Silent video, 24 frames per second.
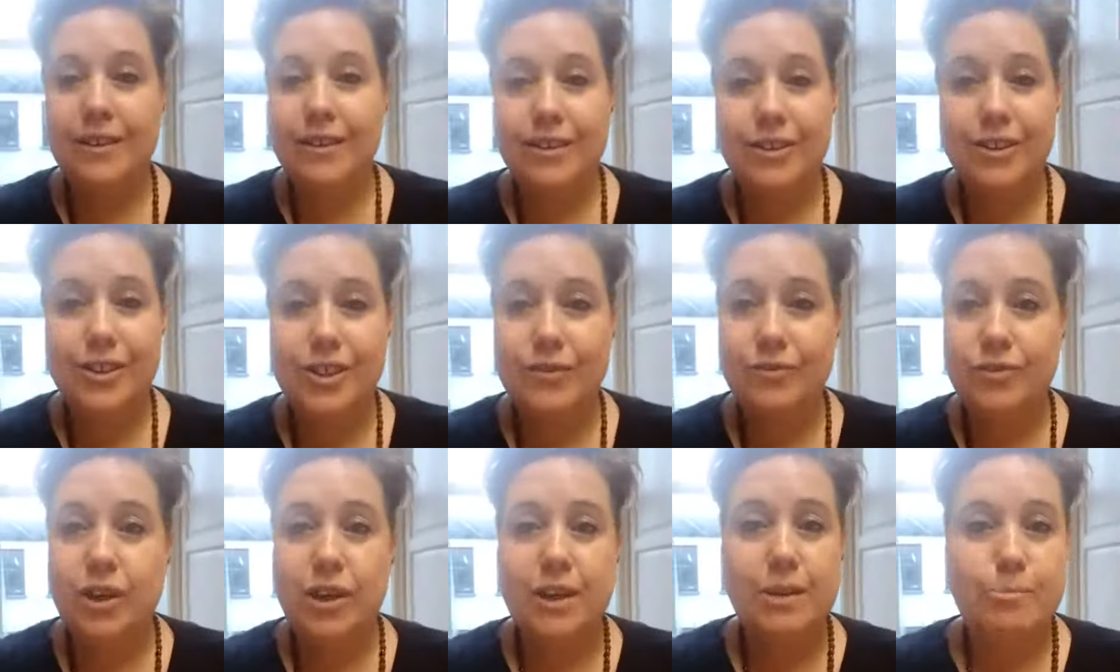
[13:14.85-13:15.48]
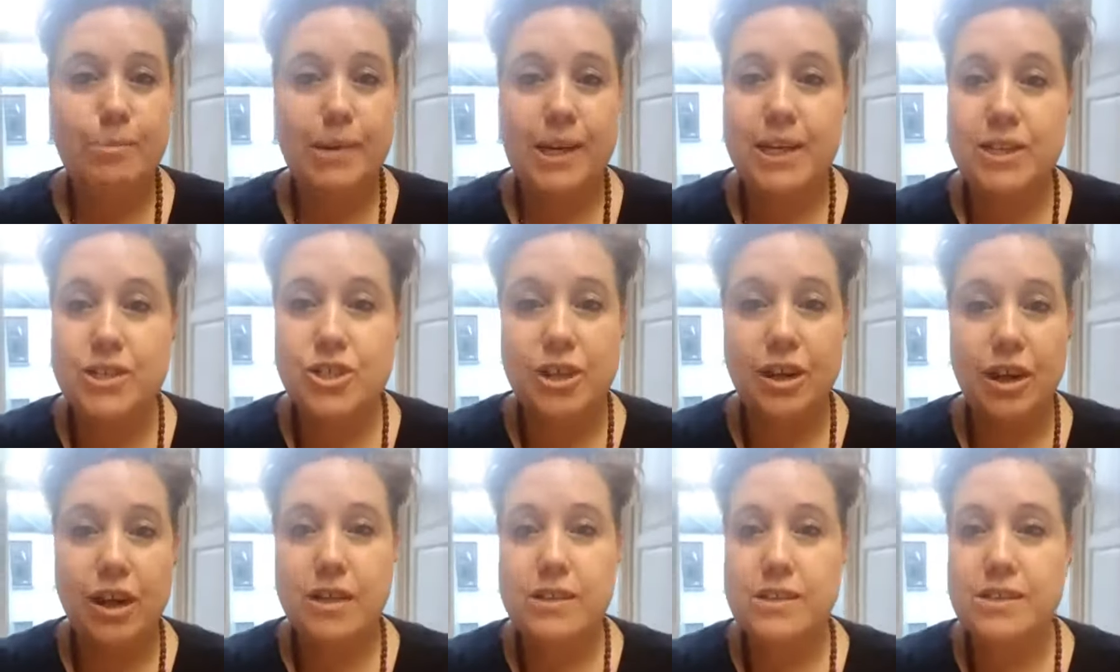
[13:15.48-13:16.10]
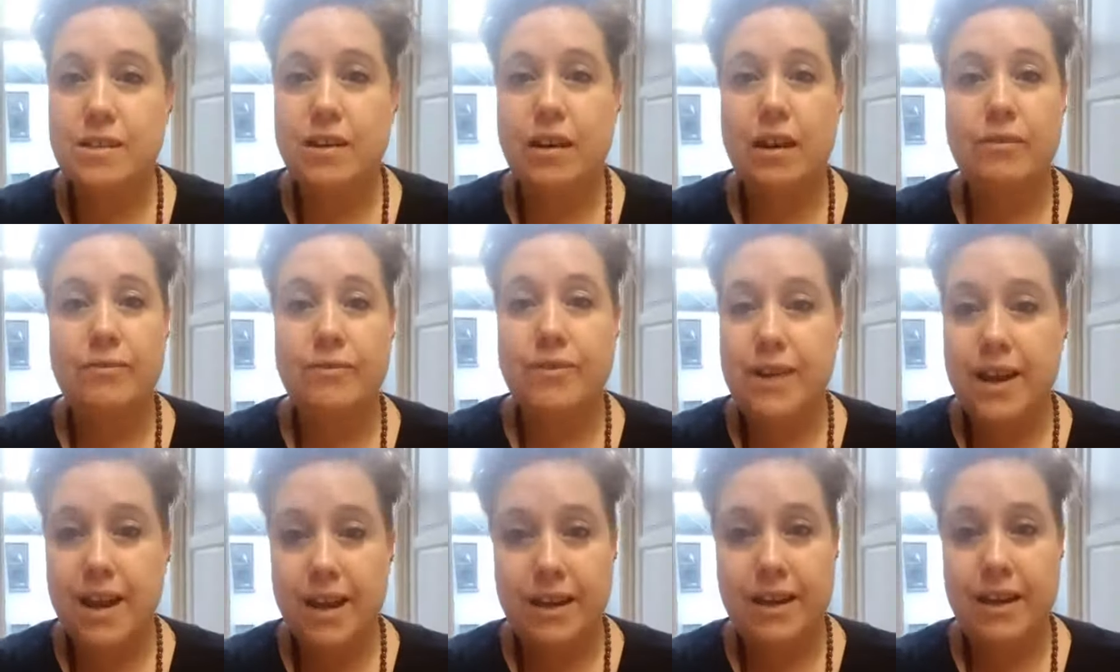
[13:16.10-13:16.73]
you've got a better chance of
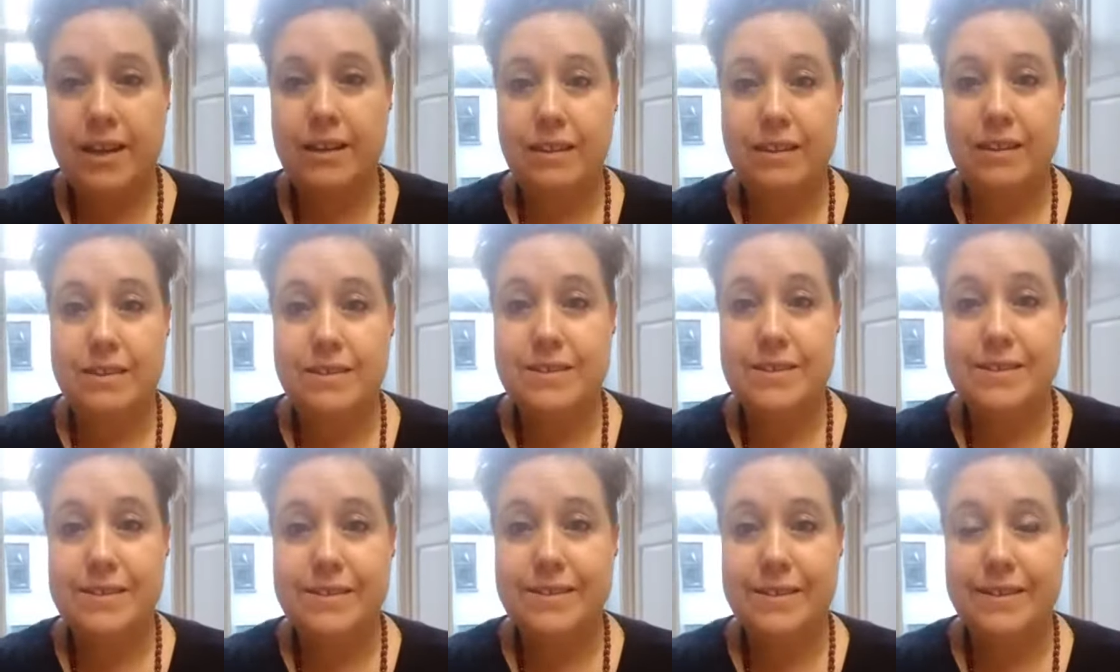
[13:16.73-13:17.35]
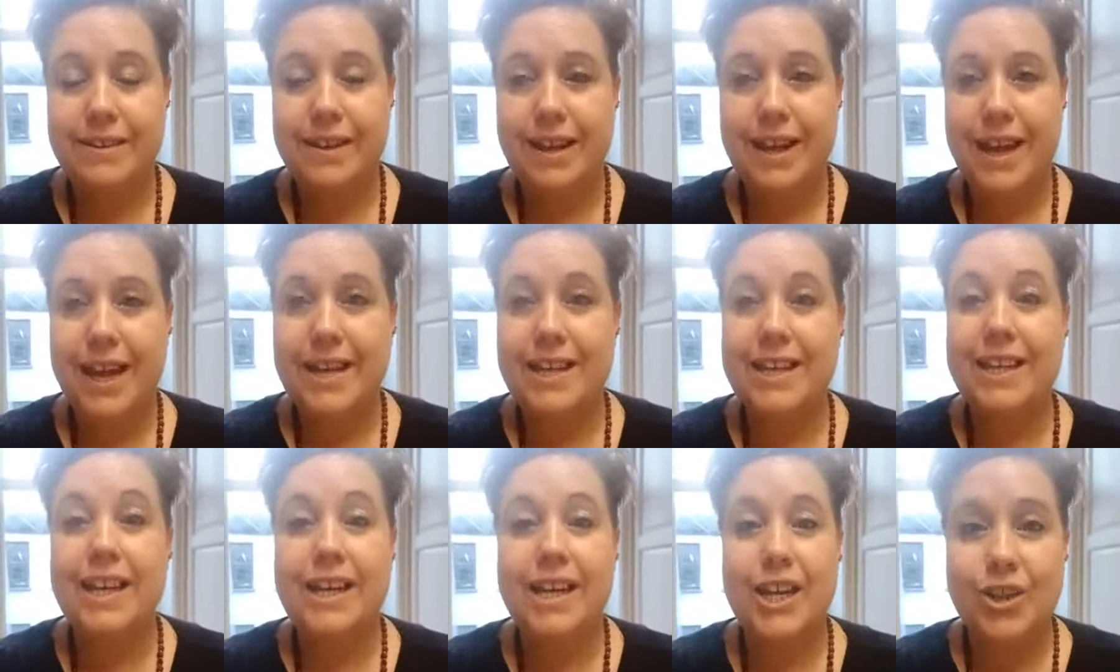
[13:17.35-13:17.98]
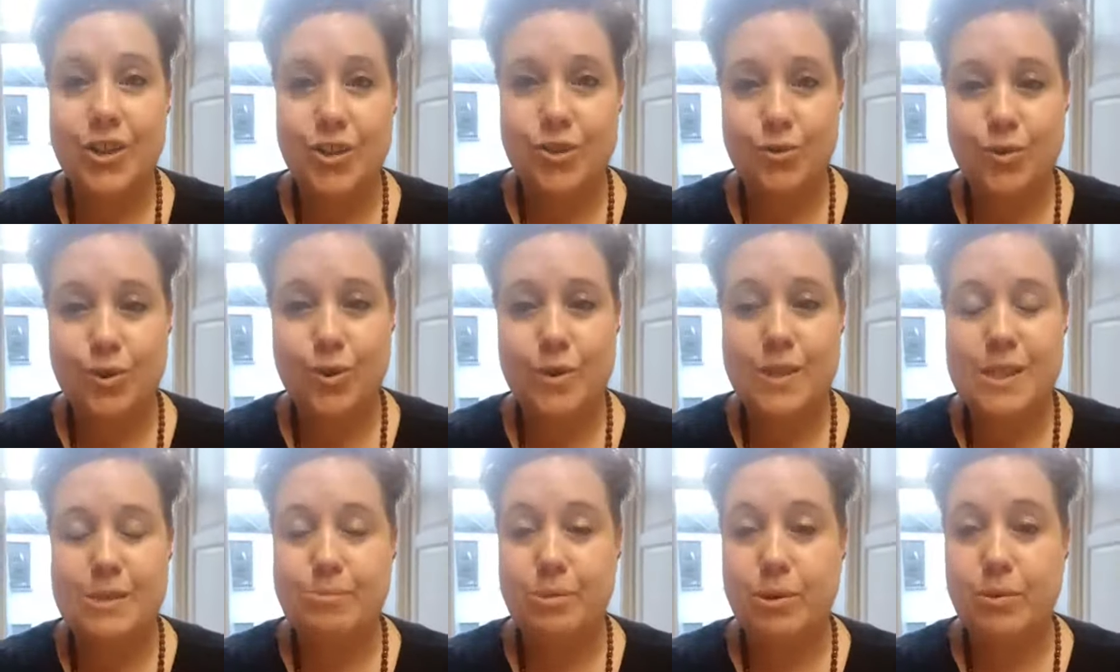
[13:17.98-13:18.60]
nailing this and getting through your
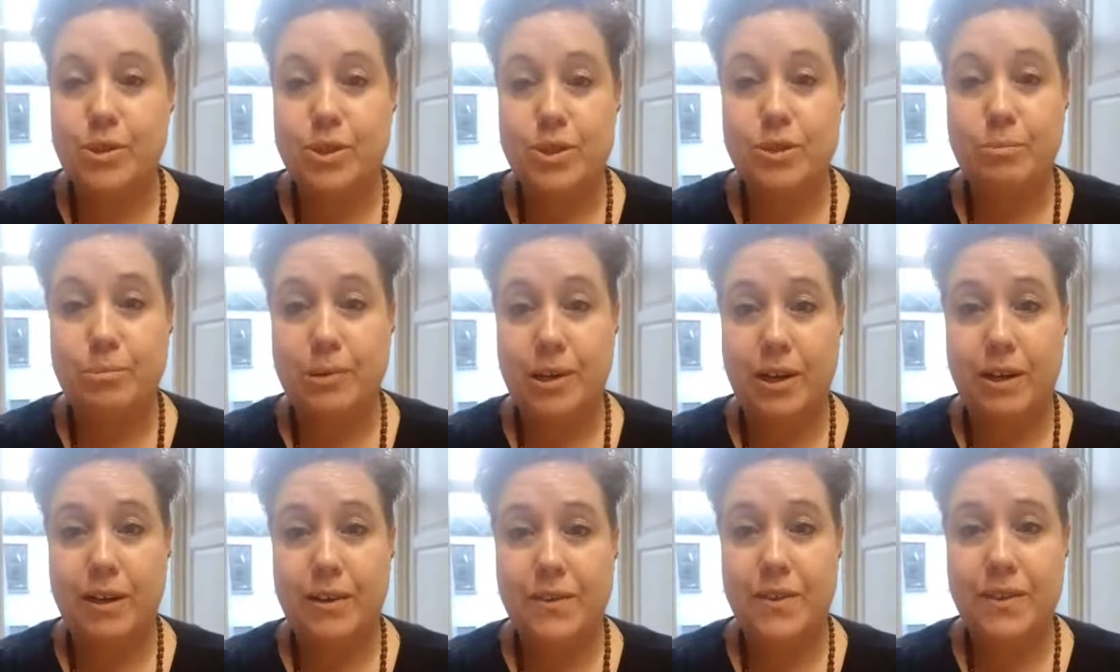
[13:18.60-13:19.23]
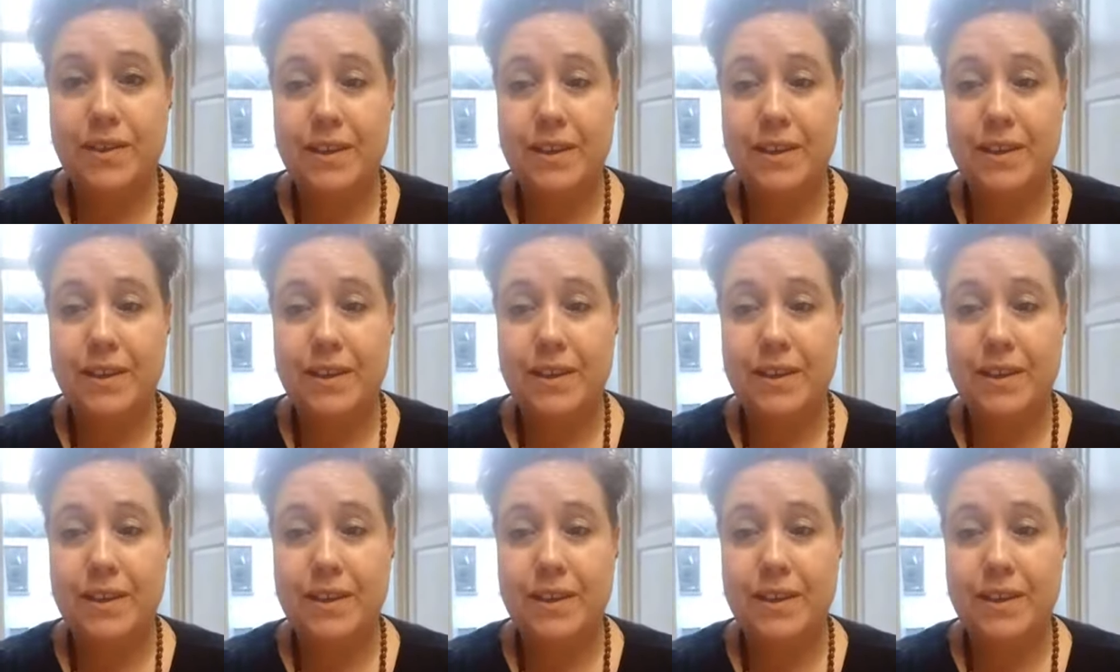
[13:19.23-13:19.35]
spiritual path.